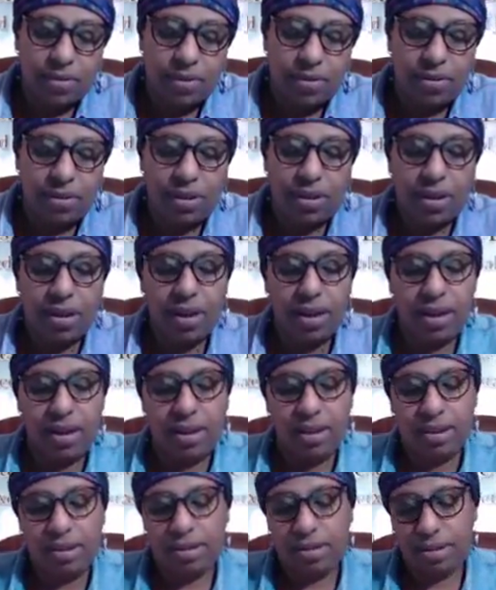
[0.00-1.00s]

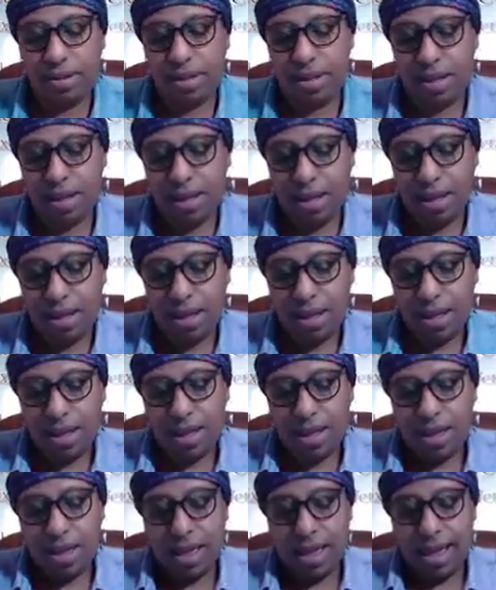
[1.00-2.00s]
Okay.
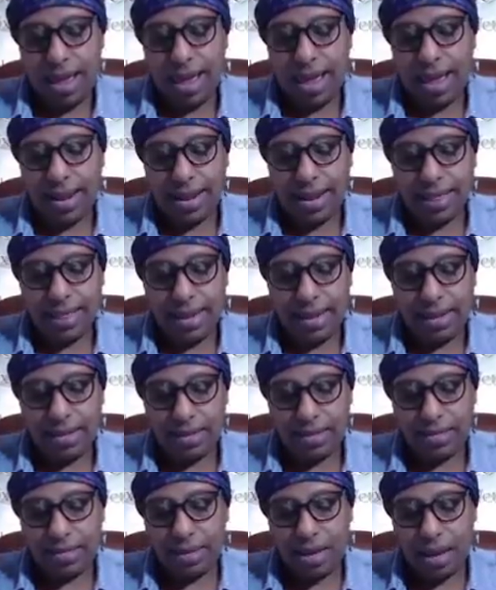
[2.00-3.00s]
And I think
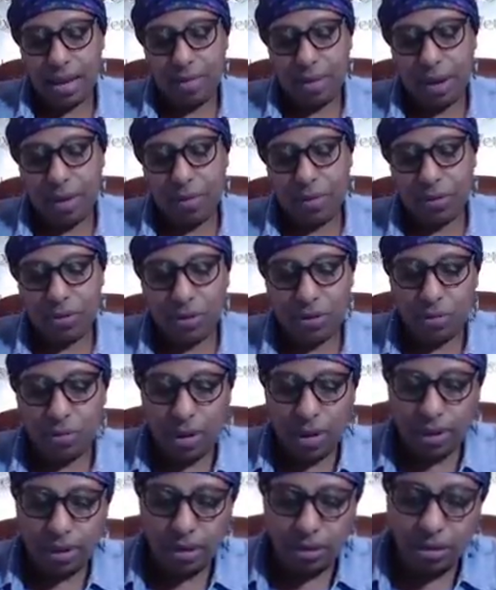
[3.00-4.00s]
this time I will do,
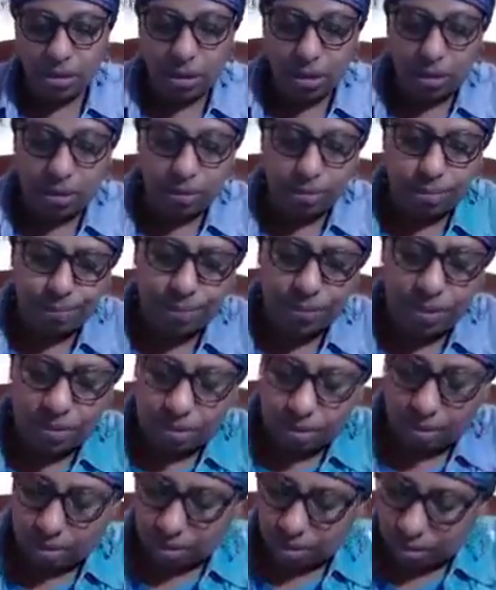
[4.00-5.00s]
well, I need to, I'm